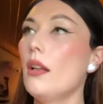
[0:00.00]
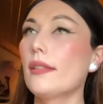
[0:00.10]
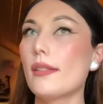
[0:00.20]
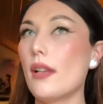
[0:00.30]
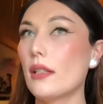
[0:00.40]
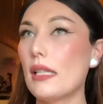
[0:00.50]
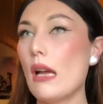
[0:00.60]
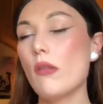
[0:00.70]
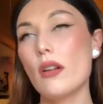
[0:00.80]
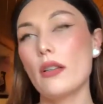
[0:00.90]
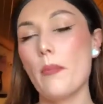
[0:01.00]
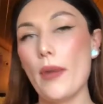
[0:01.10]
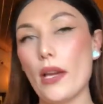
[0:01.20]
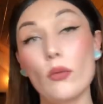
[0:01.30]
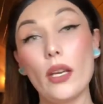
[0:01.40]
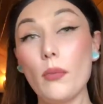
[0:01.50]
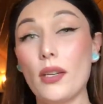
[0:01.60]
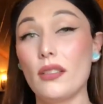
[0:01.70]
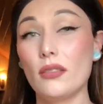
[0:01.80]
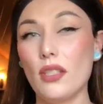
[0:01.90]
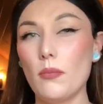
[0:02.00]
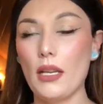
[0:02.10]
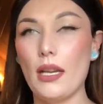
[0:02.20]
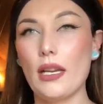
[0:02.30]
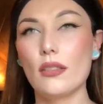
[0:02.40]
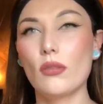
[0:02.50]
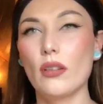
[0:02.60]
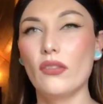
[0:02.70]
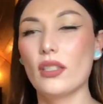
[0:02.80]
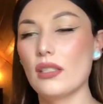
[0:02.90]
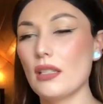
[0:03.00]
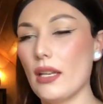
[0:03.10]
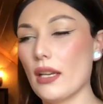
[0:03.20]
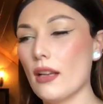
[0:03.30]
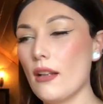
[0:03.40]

It's not sour in a bad way, but to me, I get sort of this like